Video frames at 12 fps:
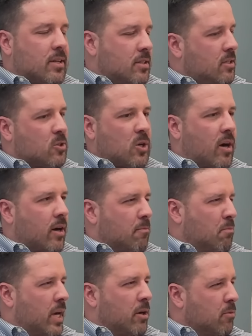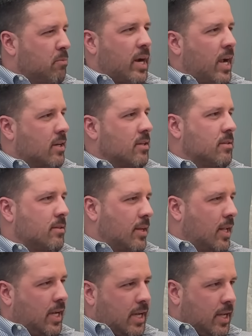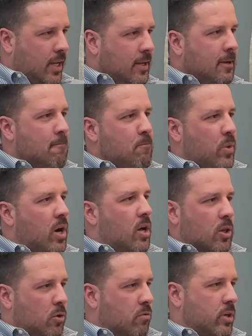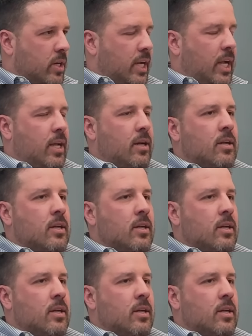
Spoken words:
to start my own practice today all over again,